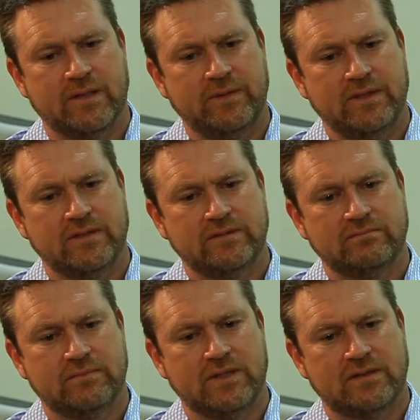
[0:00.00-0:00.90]
maybe you
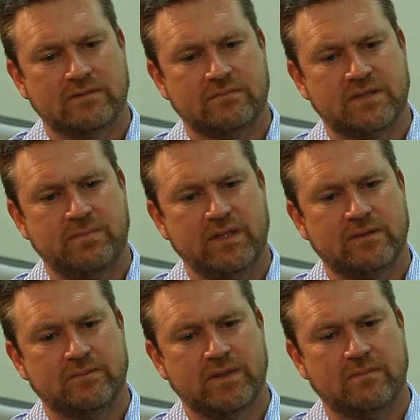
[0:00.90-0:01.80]
can just
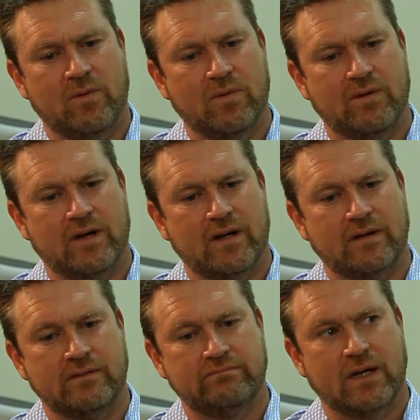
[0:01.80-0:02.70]
speak a bit more
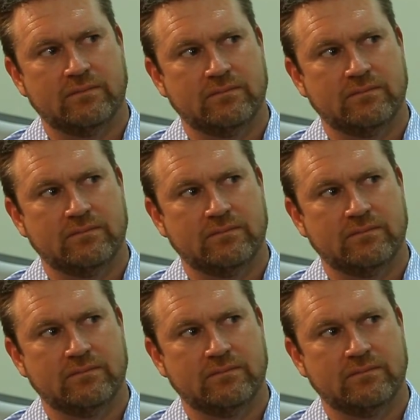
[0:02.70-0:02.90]
around